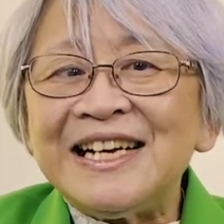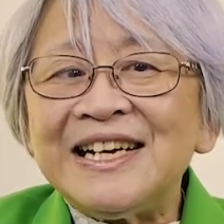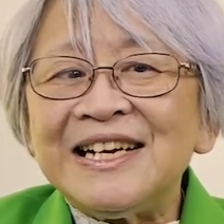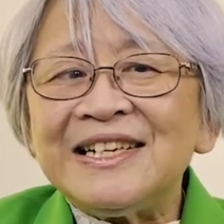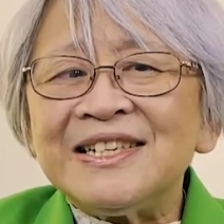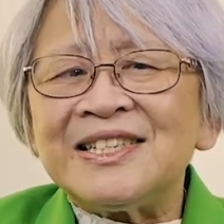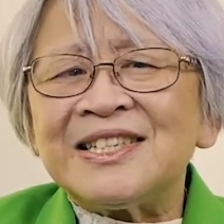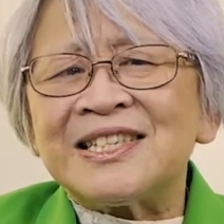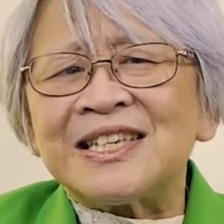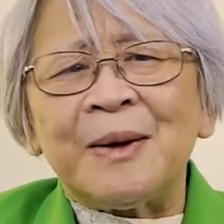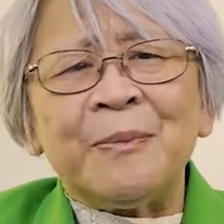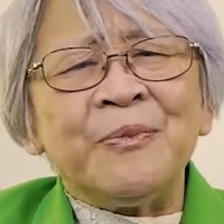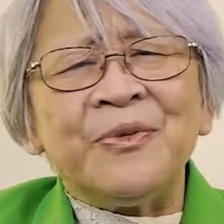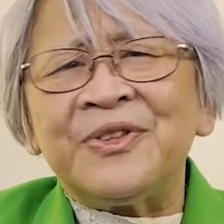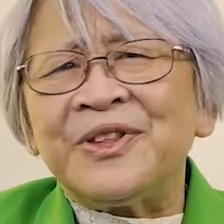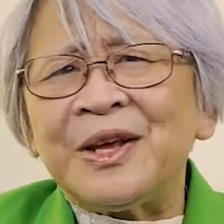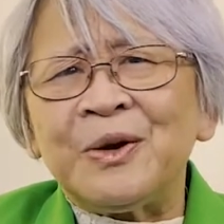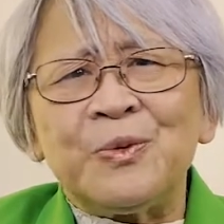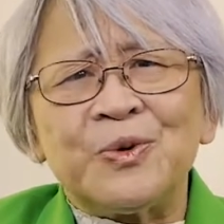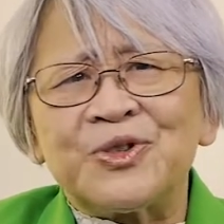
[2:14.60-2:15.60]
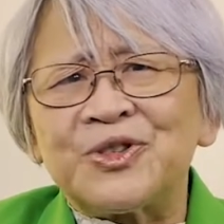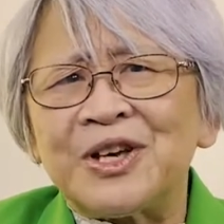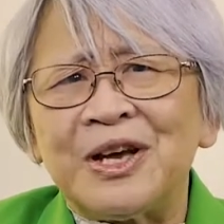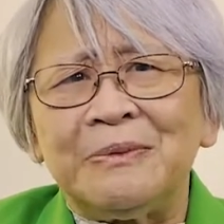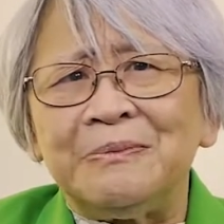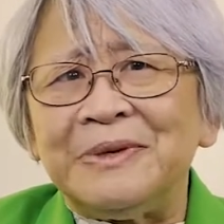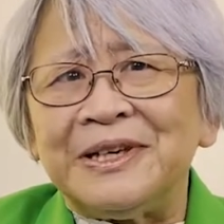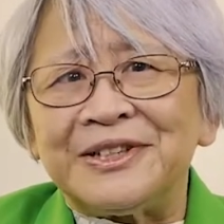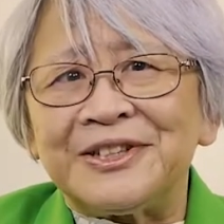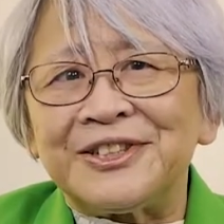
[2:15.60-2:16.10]
Something was
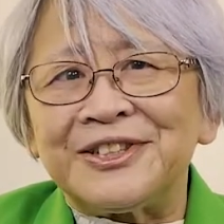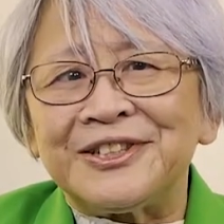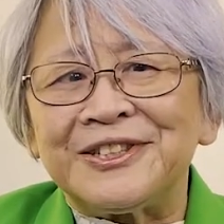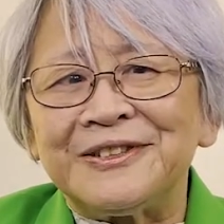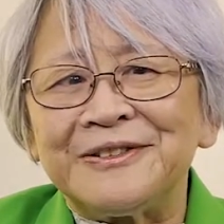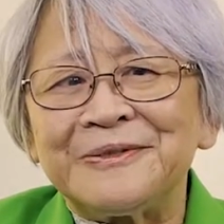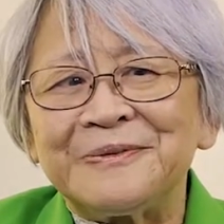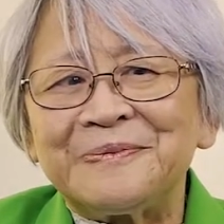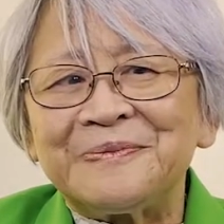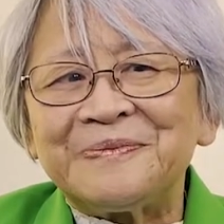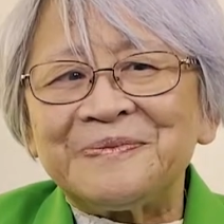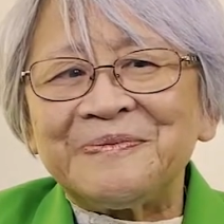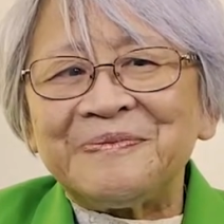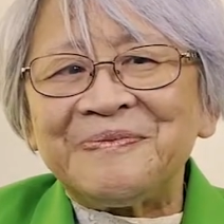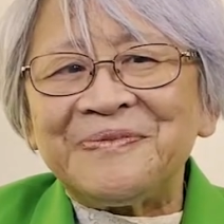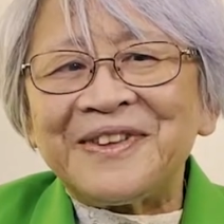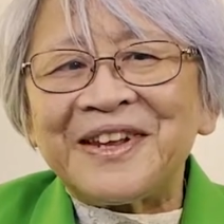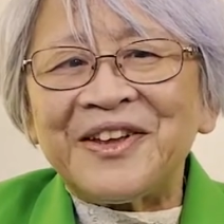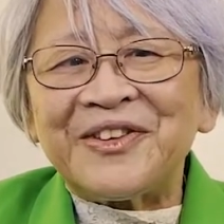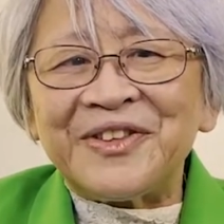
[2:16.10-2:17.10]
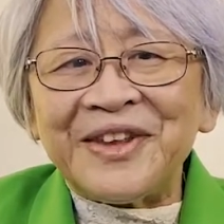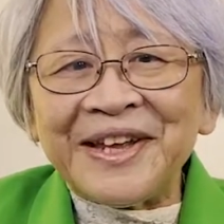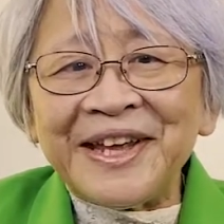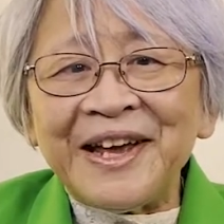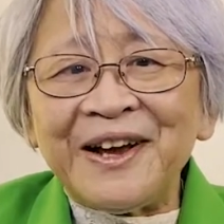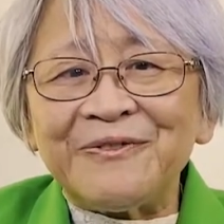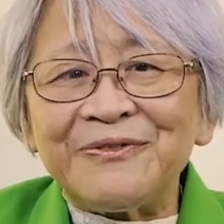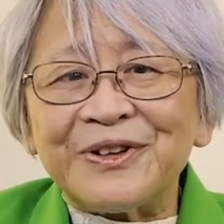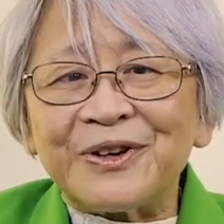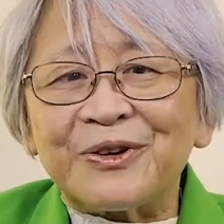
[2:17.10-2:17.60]
amiss.
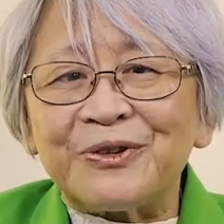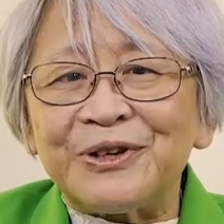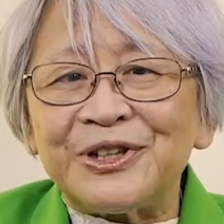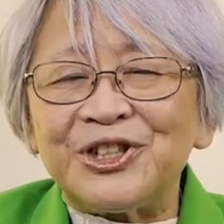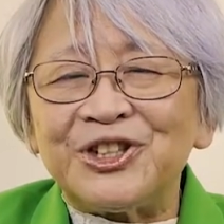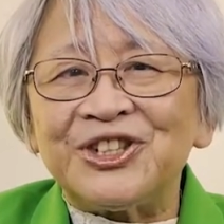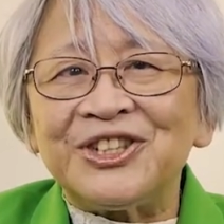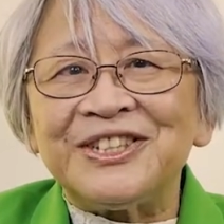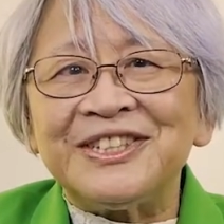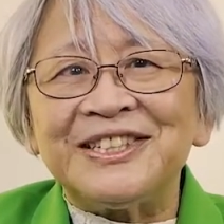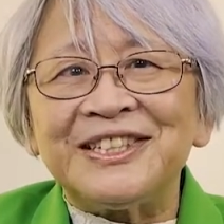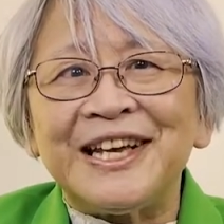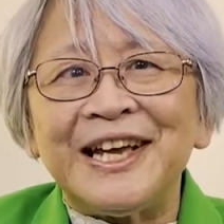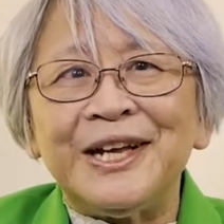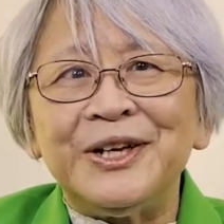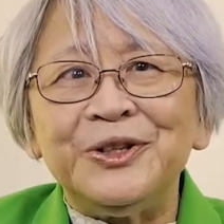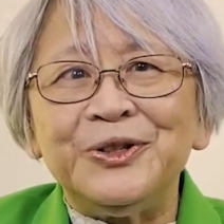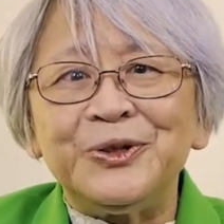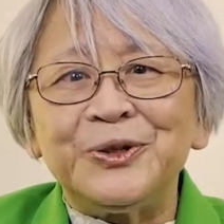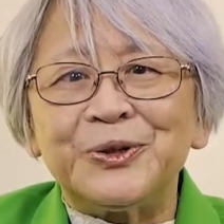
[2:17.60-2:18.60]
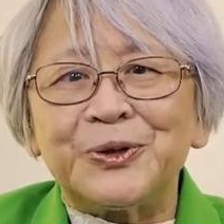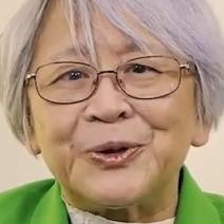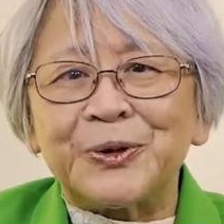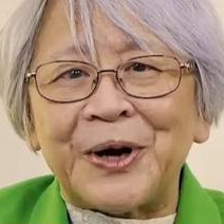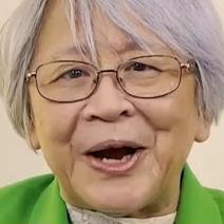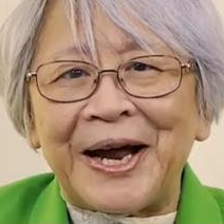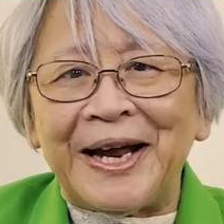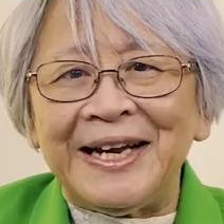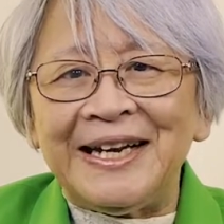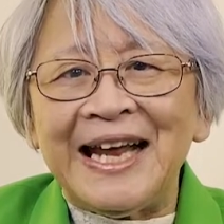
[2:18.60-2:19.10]
Thinking of the Christians in
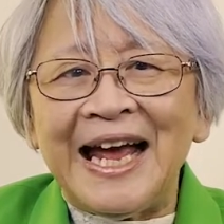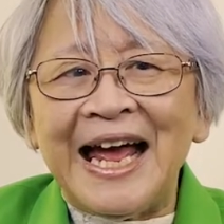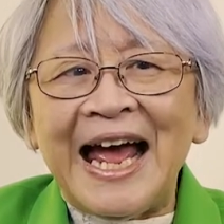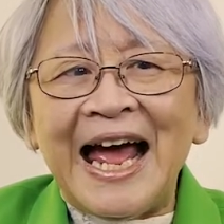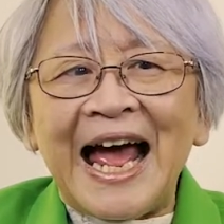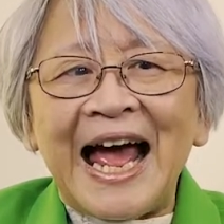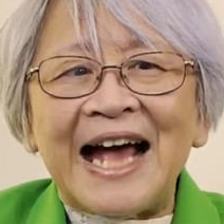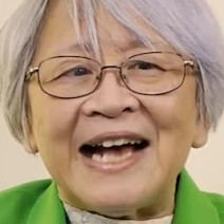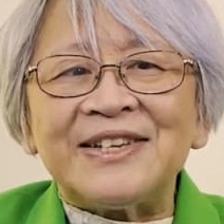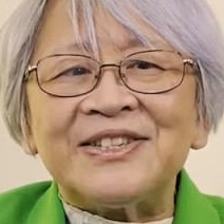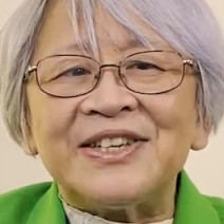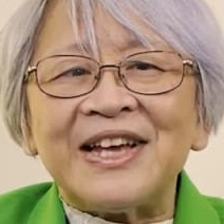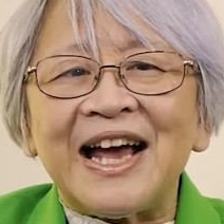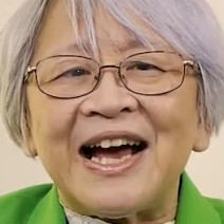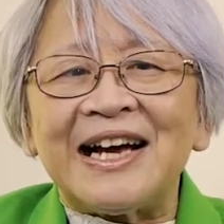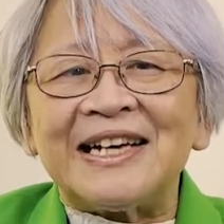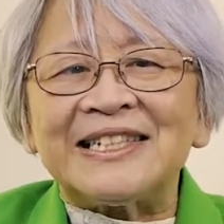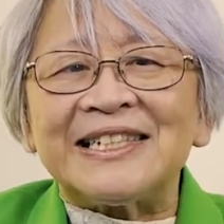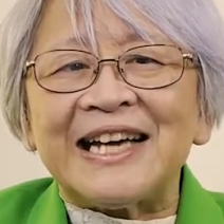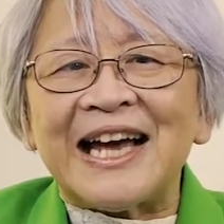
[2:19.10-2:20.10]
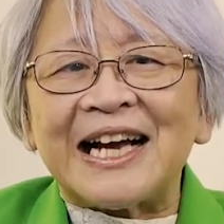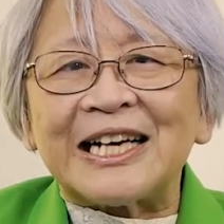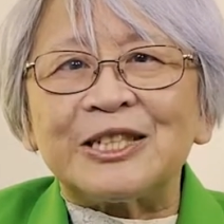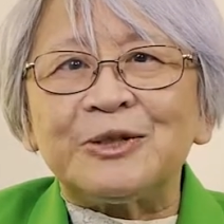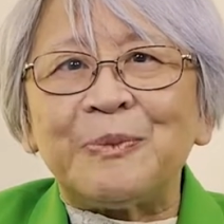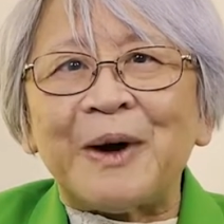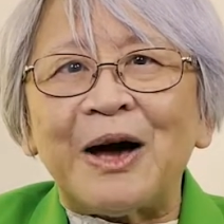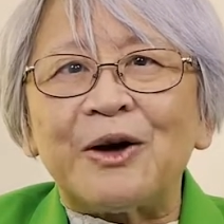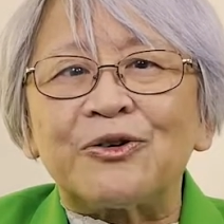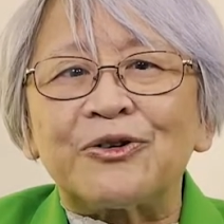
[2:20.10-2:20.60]
Ukraine as they are attacked
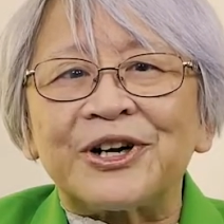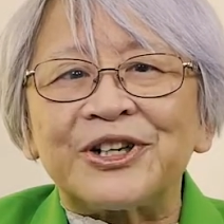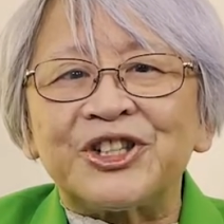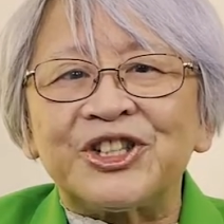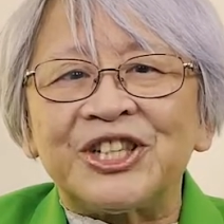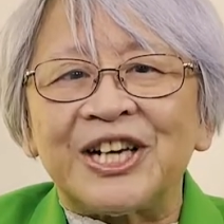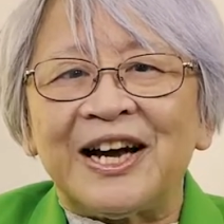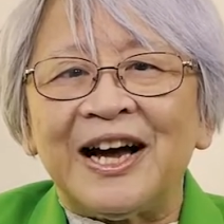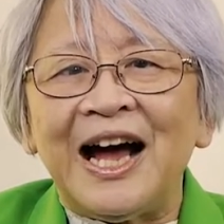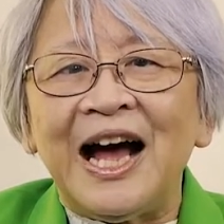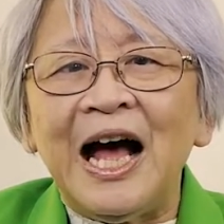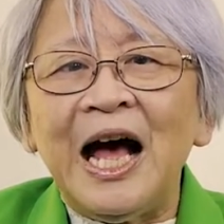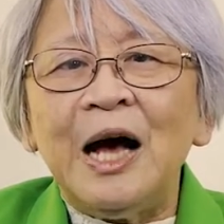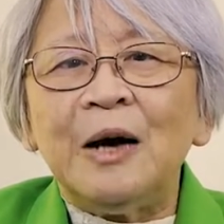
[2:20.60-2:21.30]
by Russia,